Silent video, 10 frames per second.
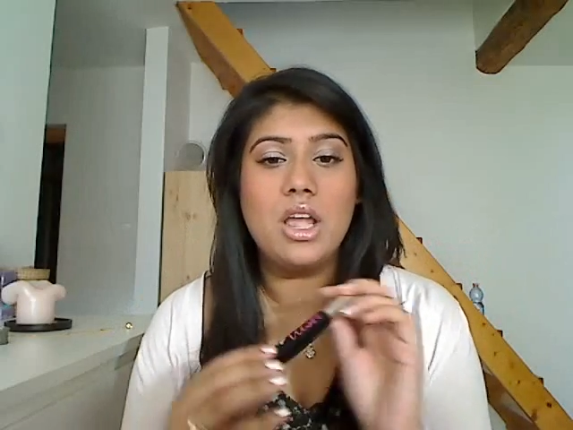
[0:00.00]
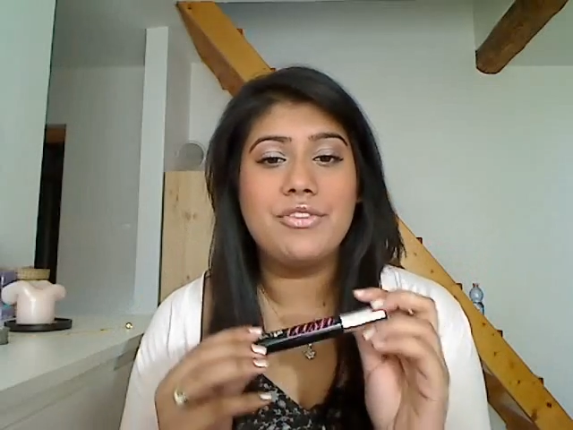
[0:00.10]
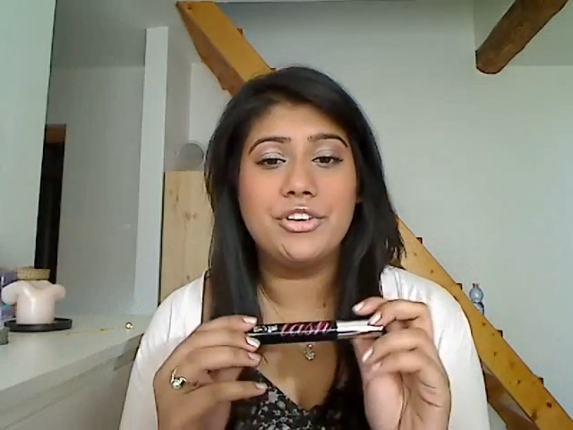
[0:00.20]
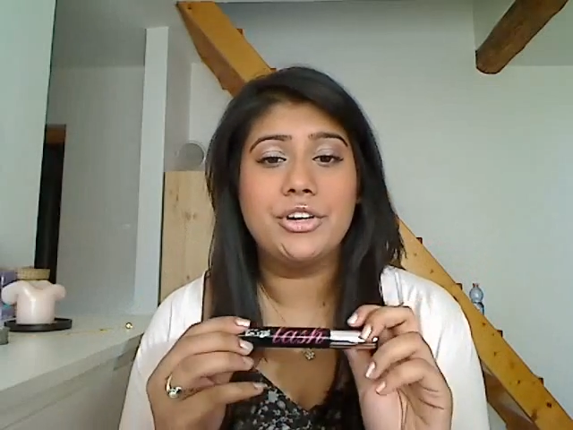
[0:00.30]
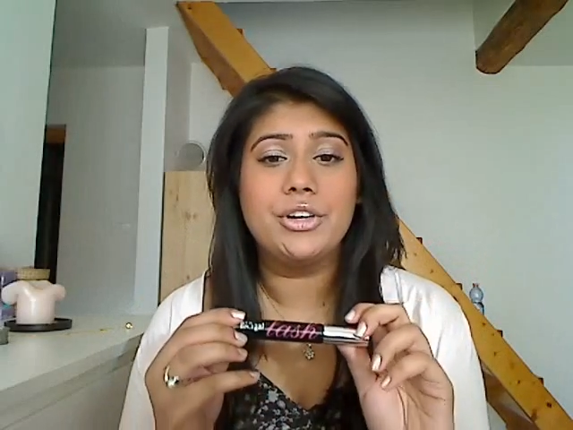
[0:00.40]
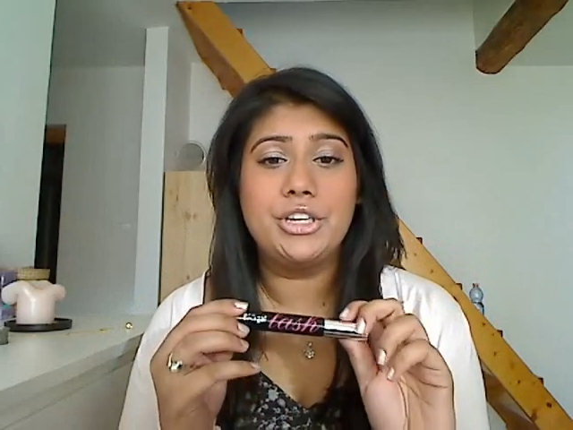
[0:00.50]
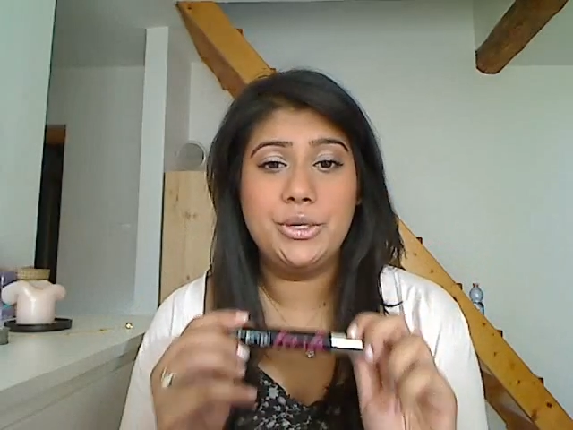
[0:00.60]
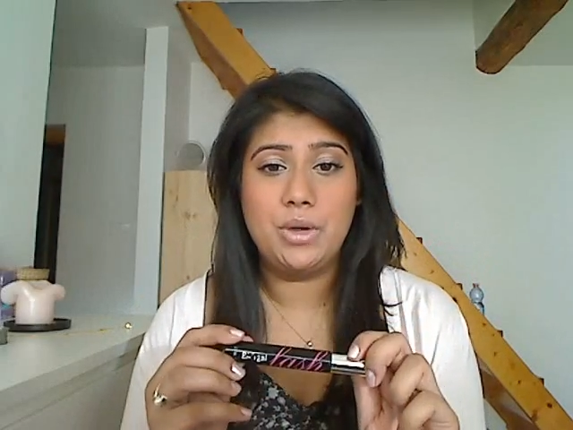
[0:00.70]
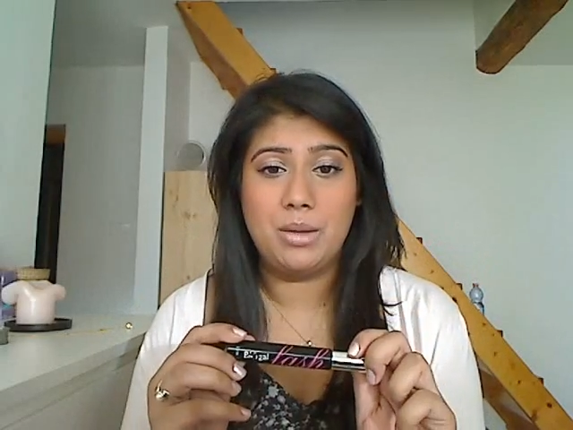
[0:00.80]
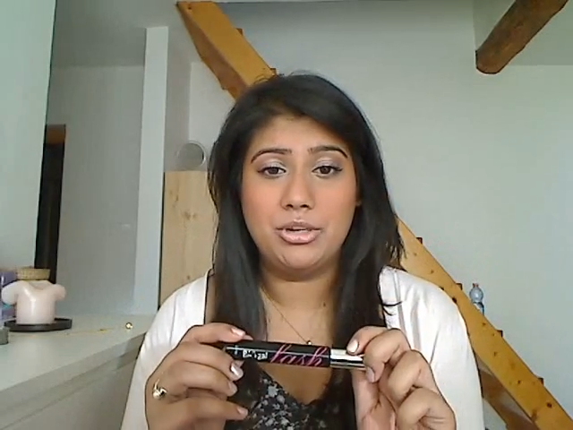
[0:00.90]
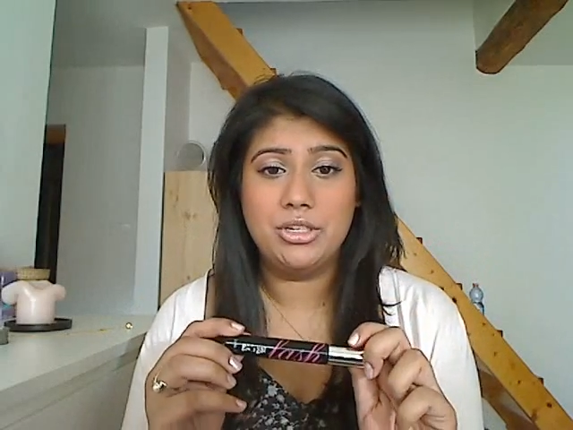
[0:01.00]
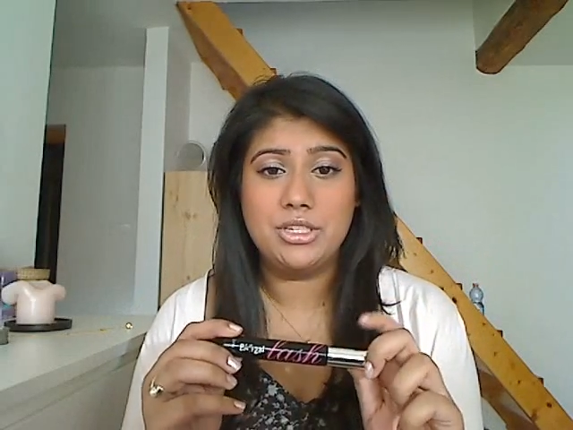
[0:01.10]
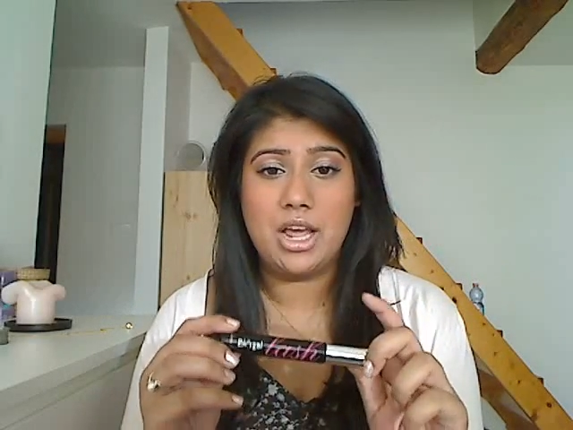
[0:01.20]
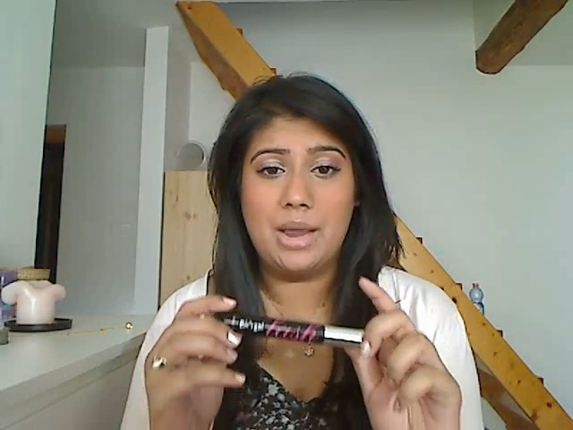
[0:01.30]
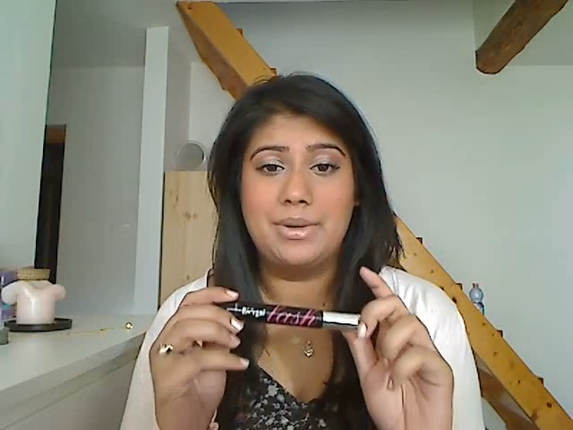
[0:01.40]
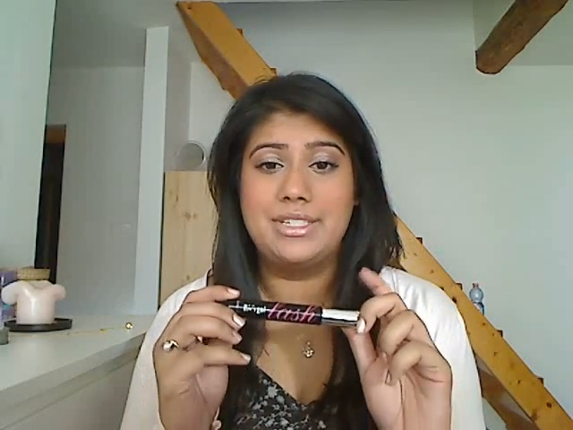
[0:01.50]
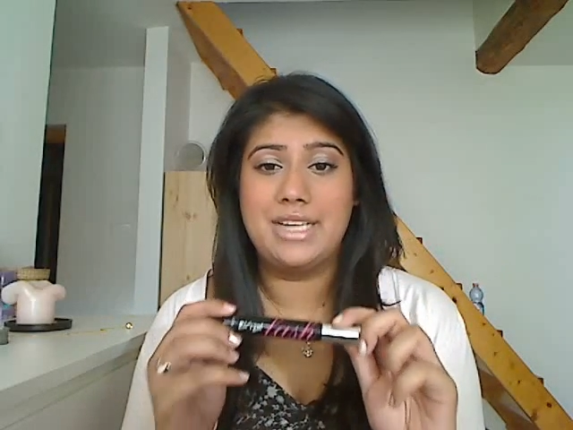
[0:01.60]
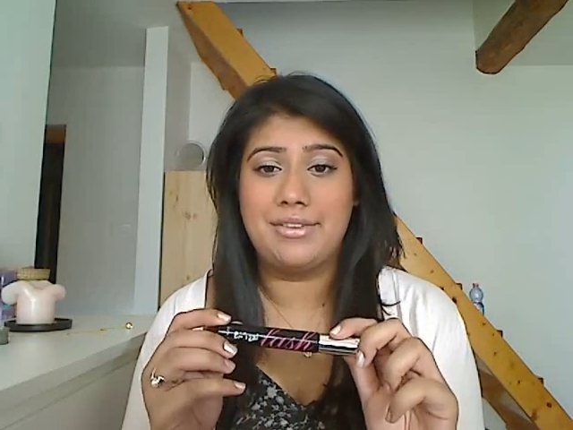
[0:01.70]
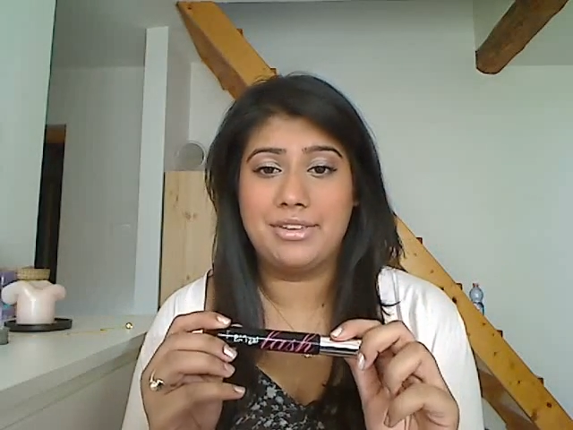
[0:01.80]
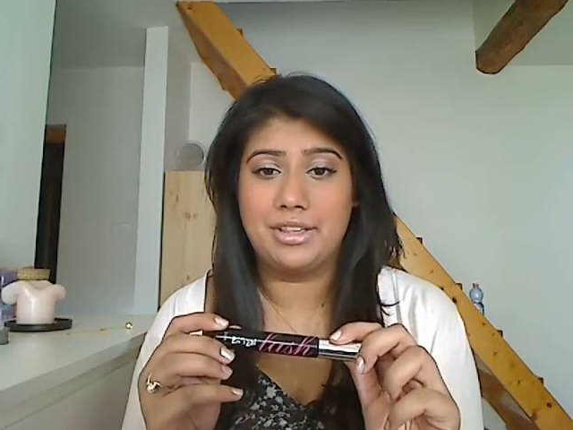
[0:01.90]
for newcomers, I would
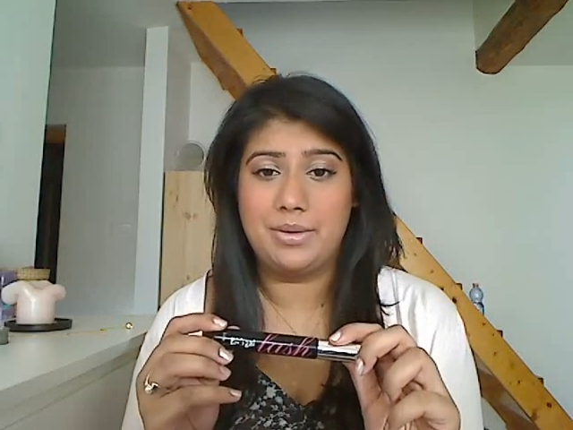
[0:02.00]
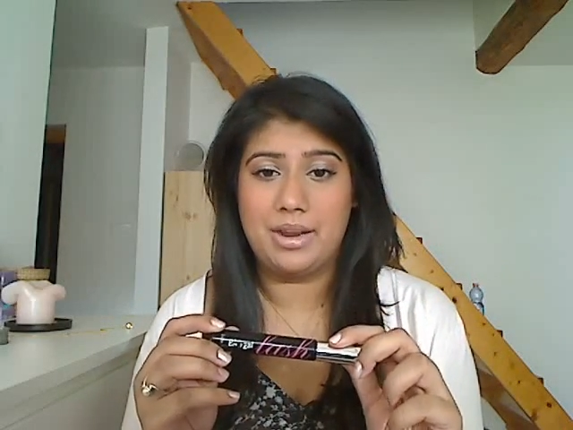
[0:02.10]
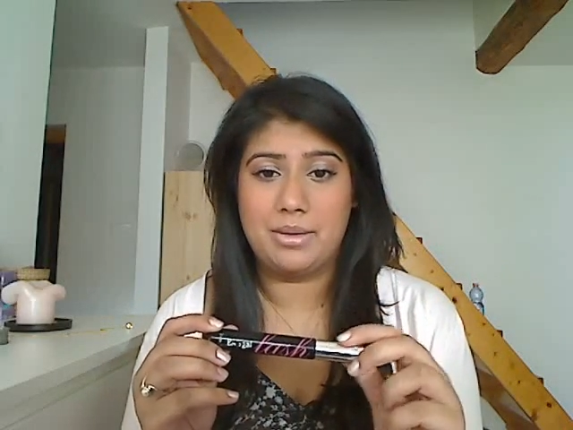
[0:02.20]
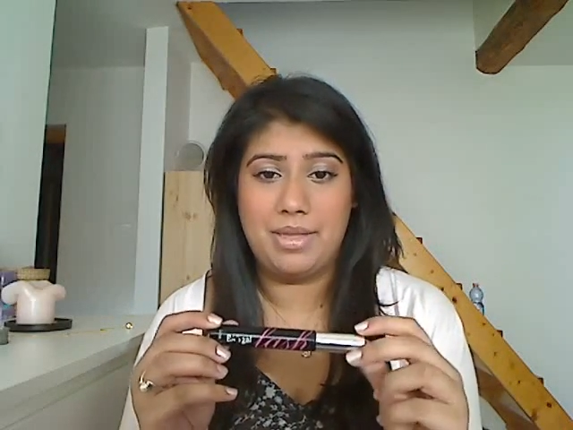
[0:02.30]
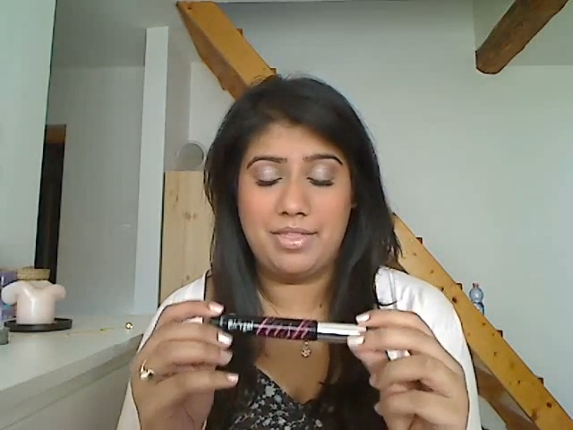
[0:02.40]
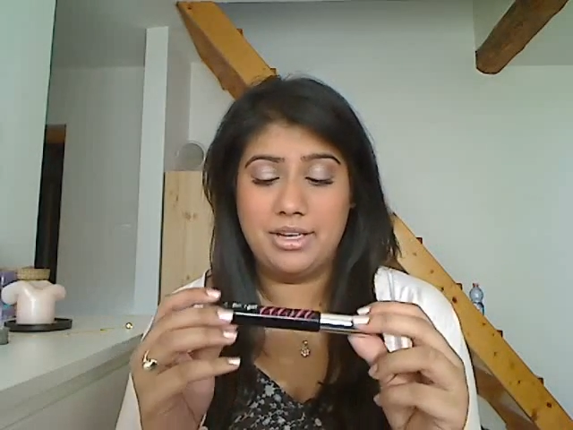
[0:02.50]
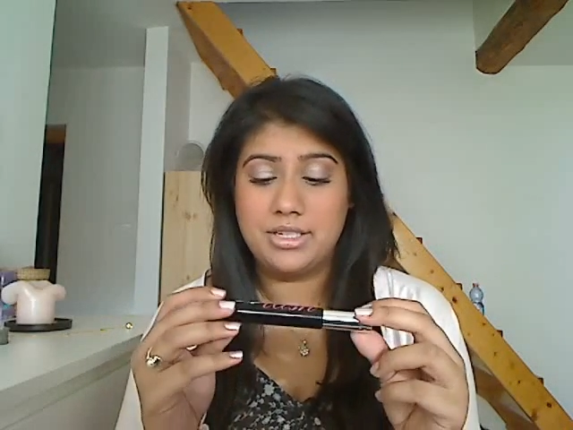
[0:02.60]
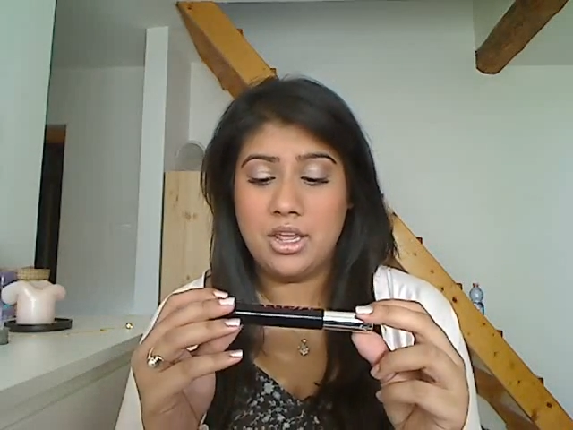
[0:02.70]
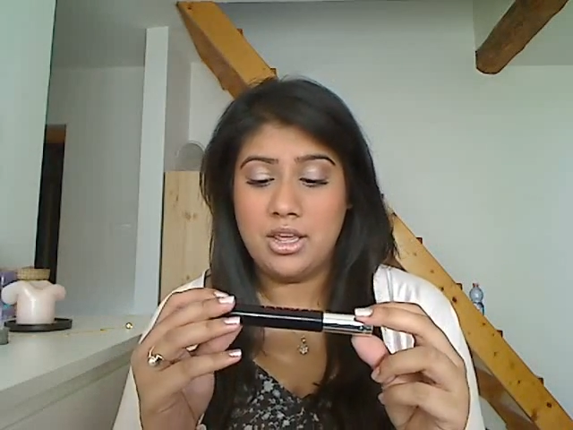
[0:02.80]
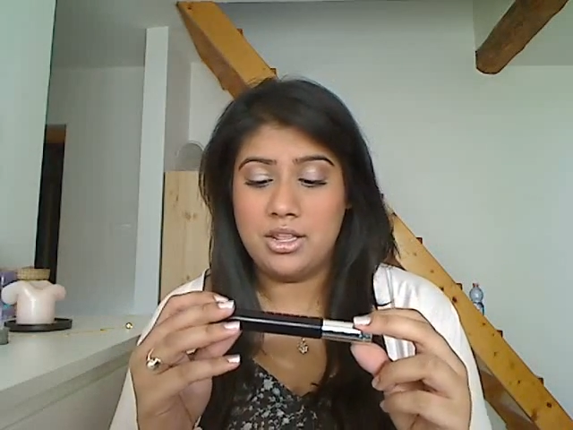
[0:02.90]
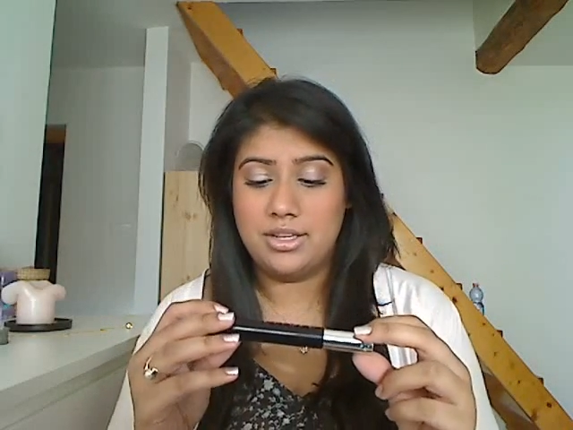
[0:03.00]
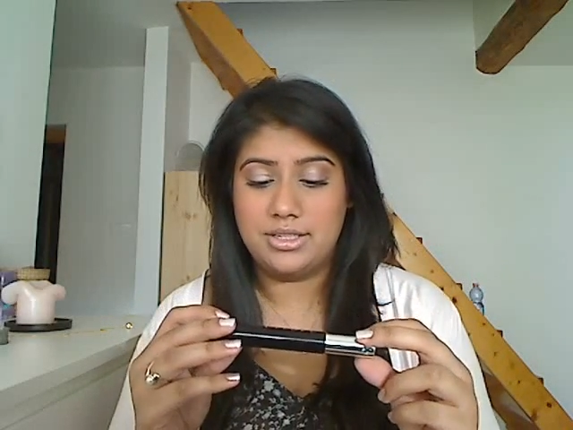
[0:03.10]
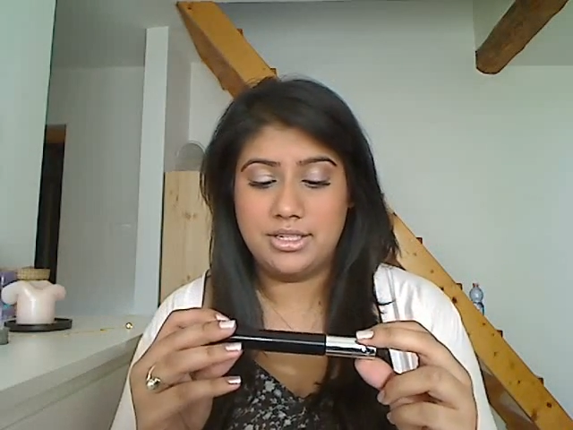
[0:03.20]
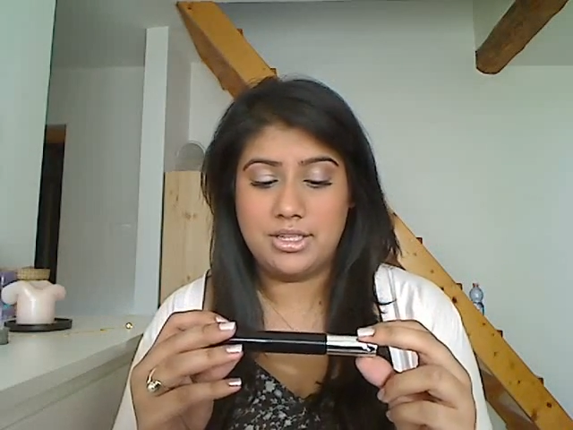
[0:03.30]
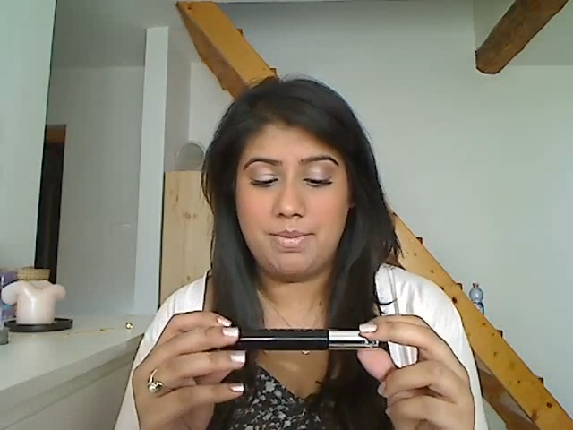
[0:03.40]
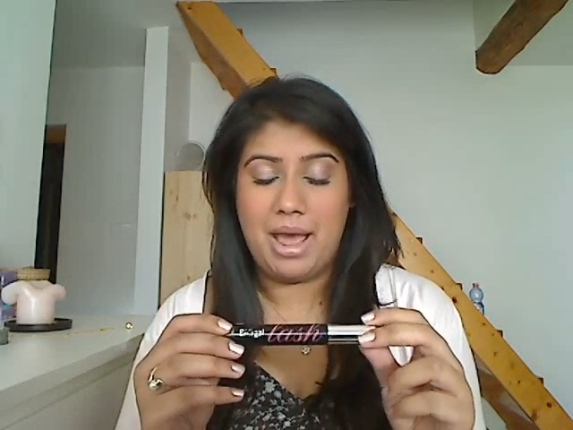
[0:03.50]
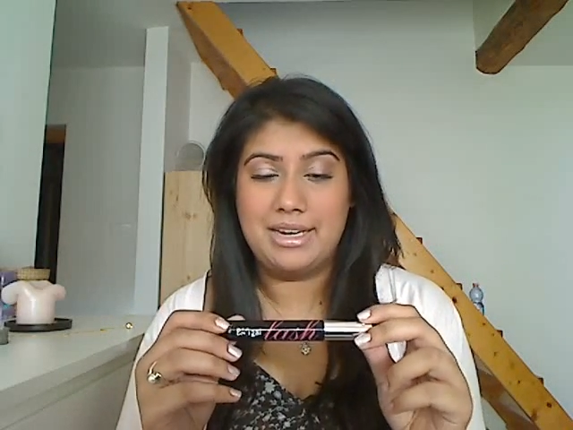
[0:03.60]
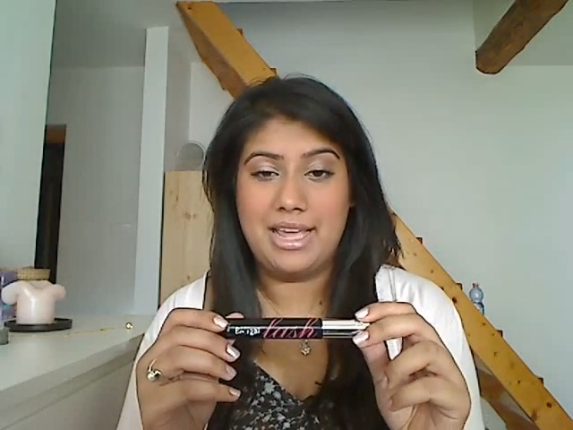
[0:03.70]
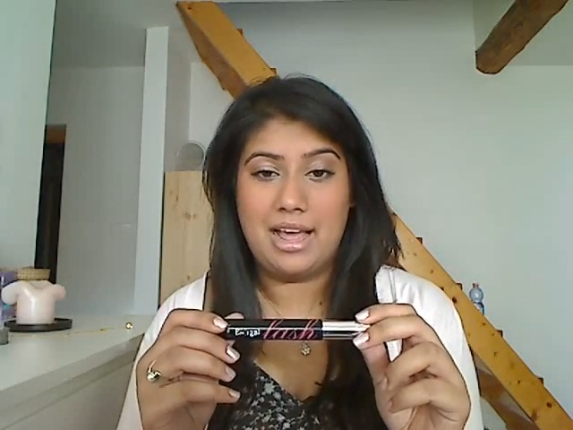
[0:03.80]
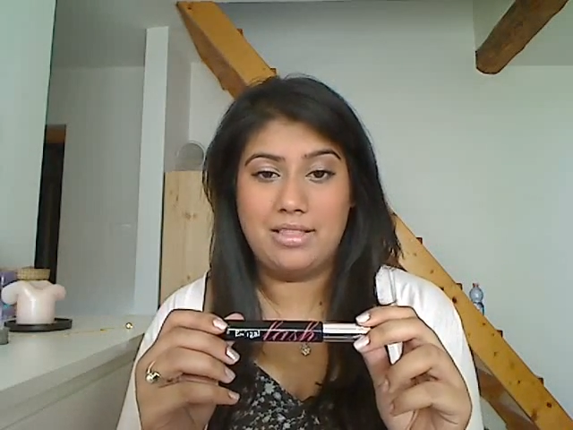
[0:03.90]
definitely recommend this. This is the
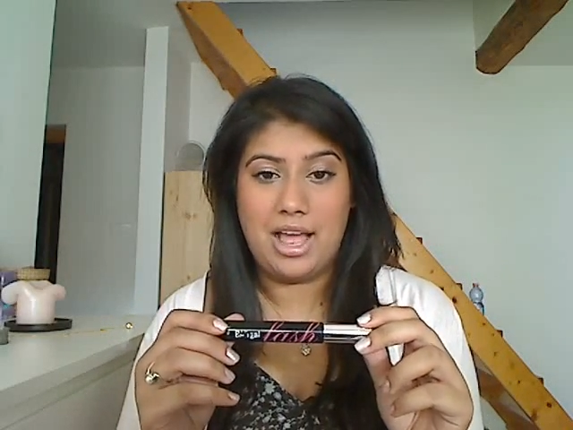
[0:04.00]
Bad Gal